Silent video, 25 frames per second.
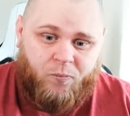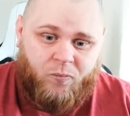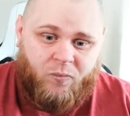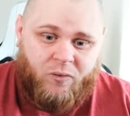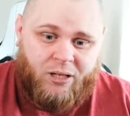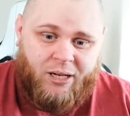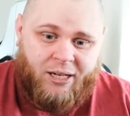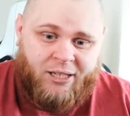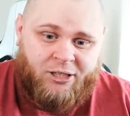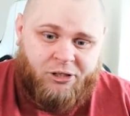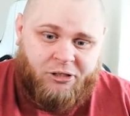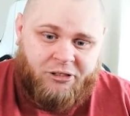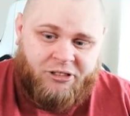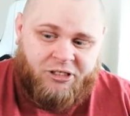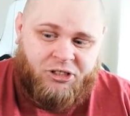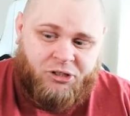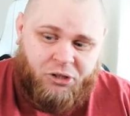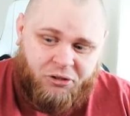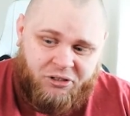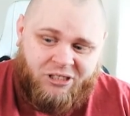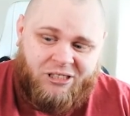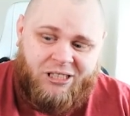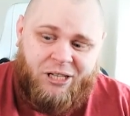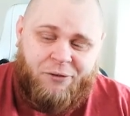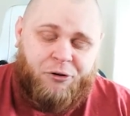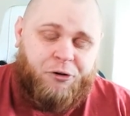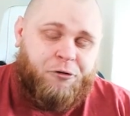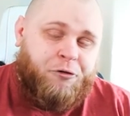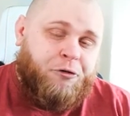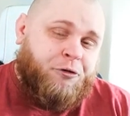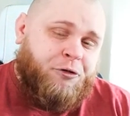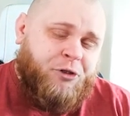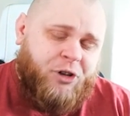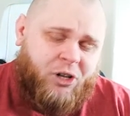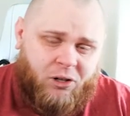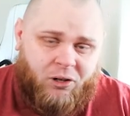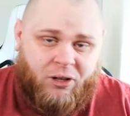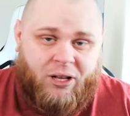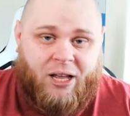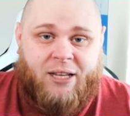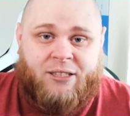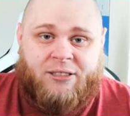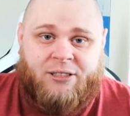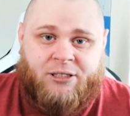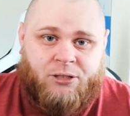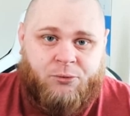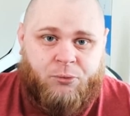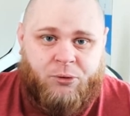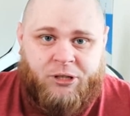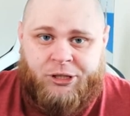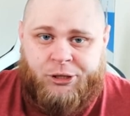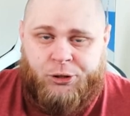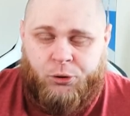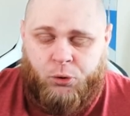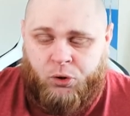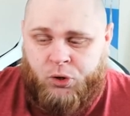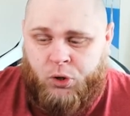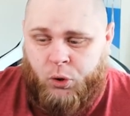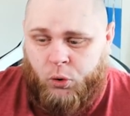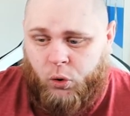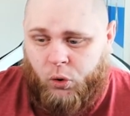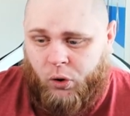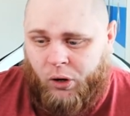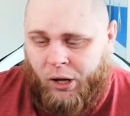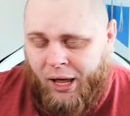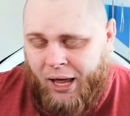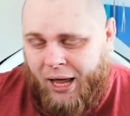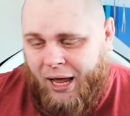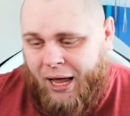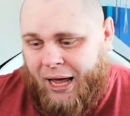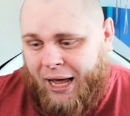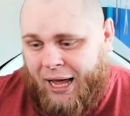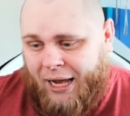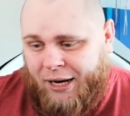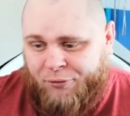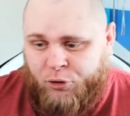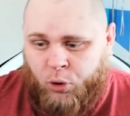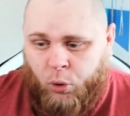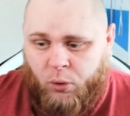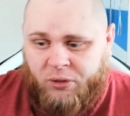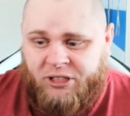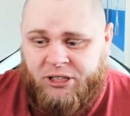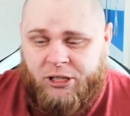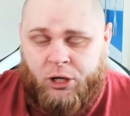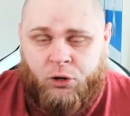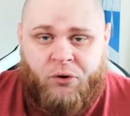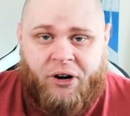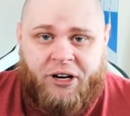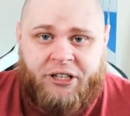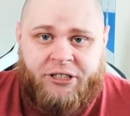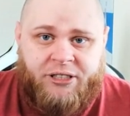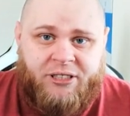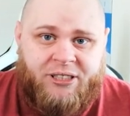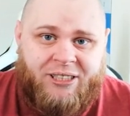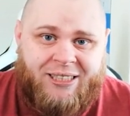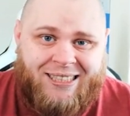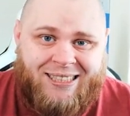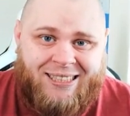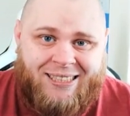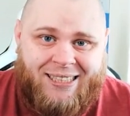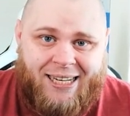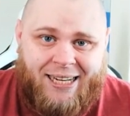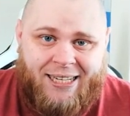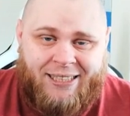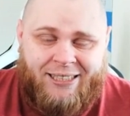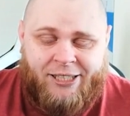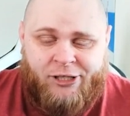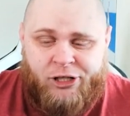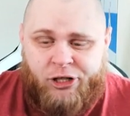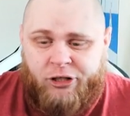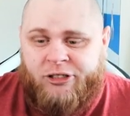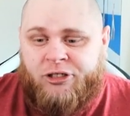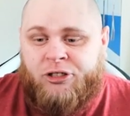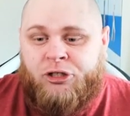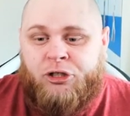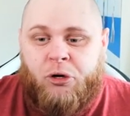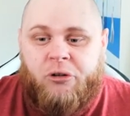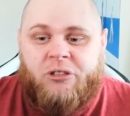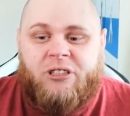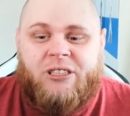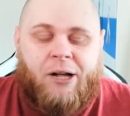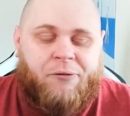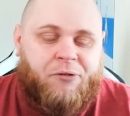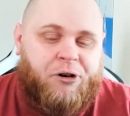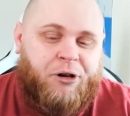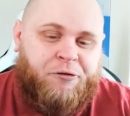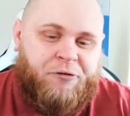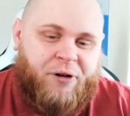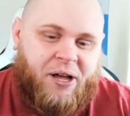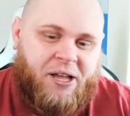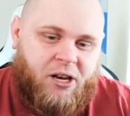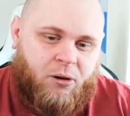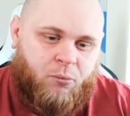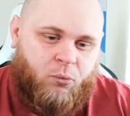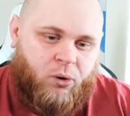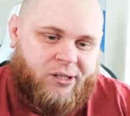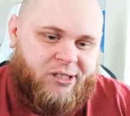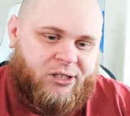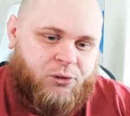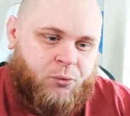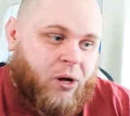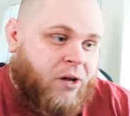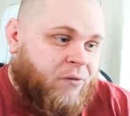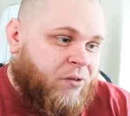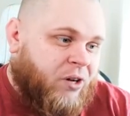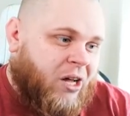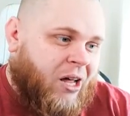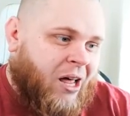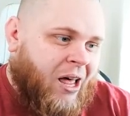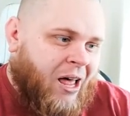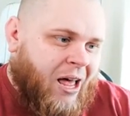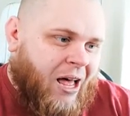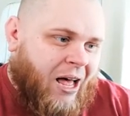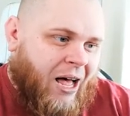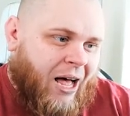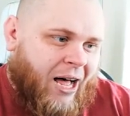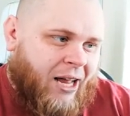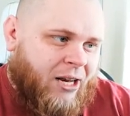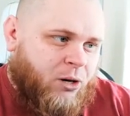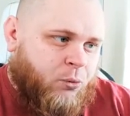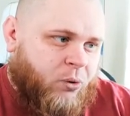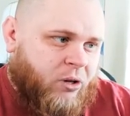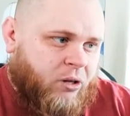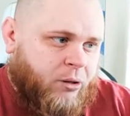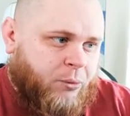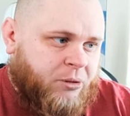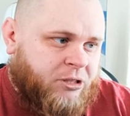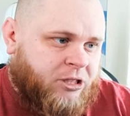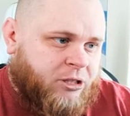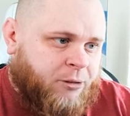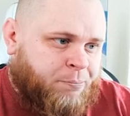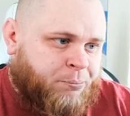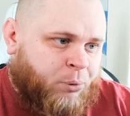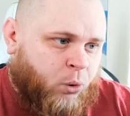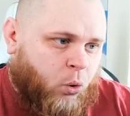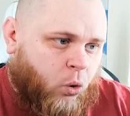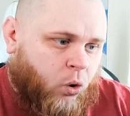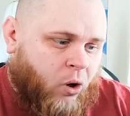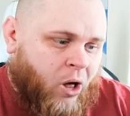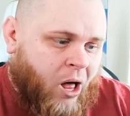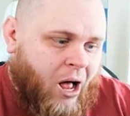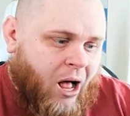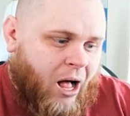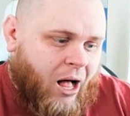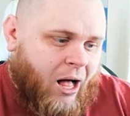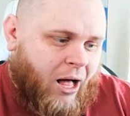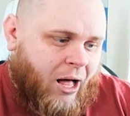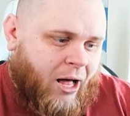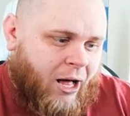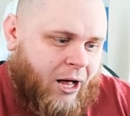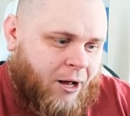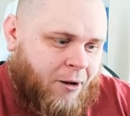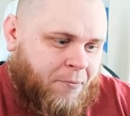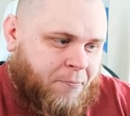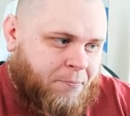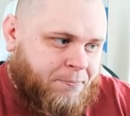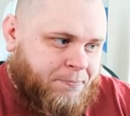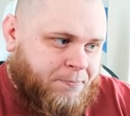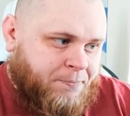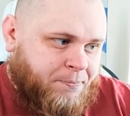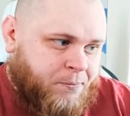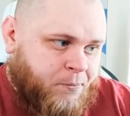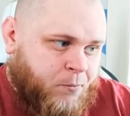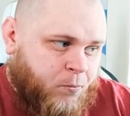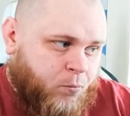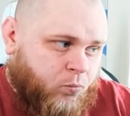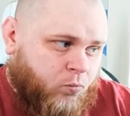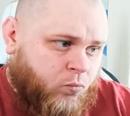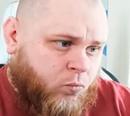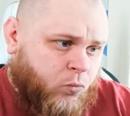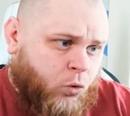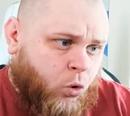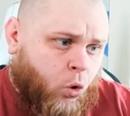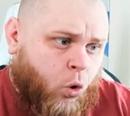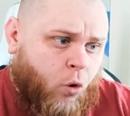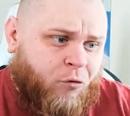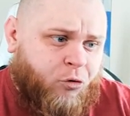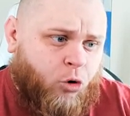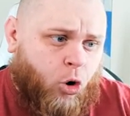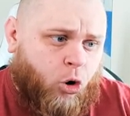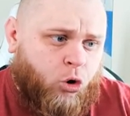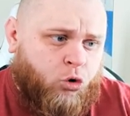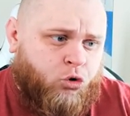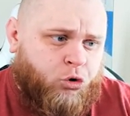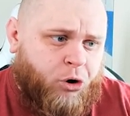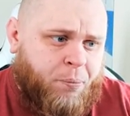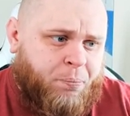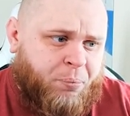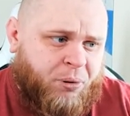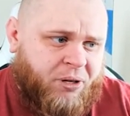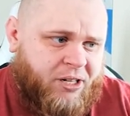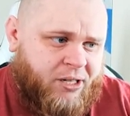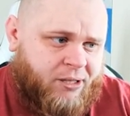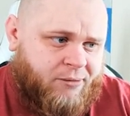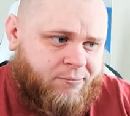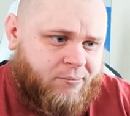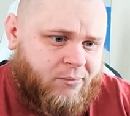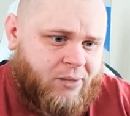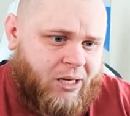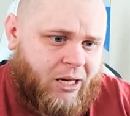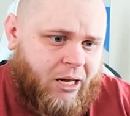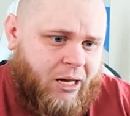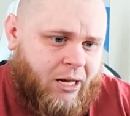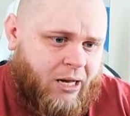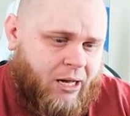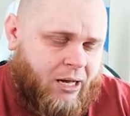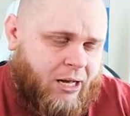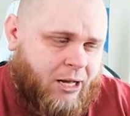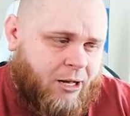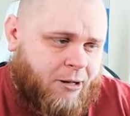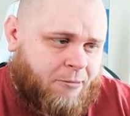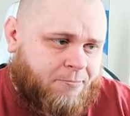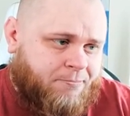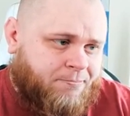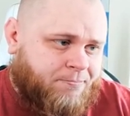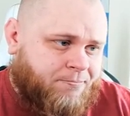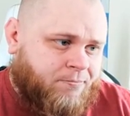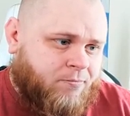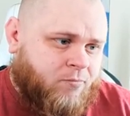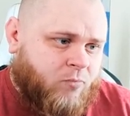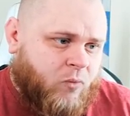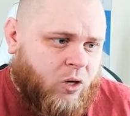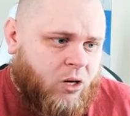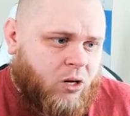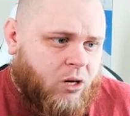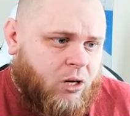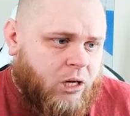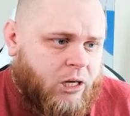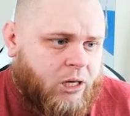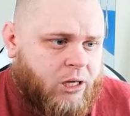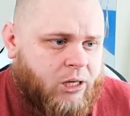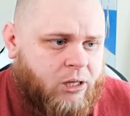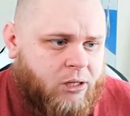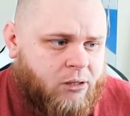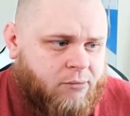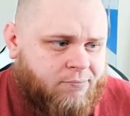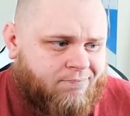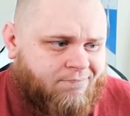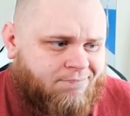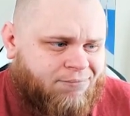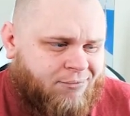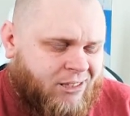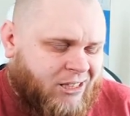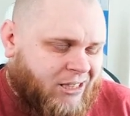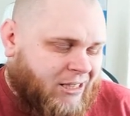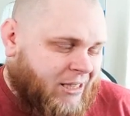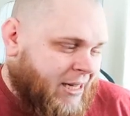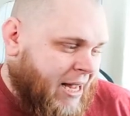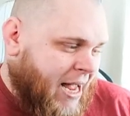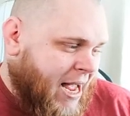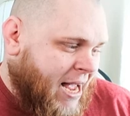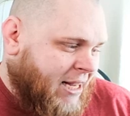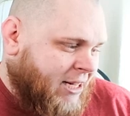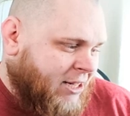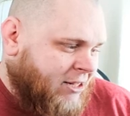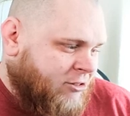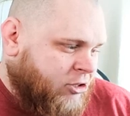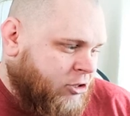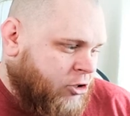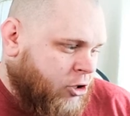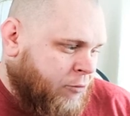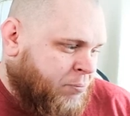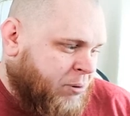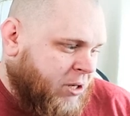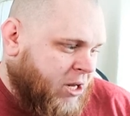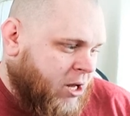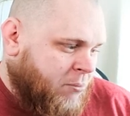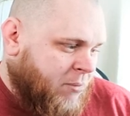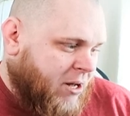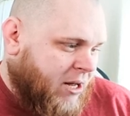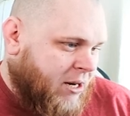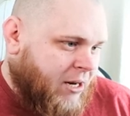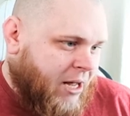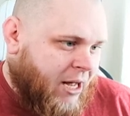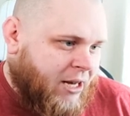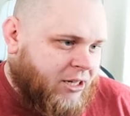It just doesn't even feel that with Joe Cole. And of course, the aggression, 68, he just doesn't have any fight in him whatsoever, and he will lose the ball. Overall, great player. Yeah, he's a good player, man.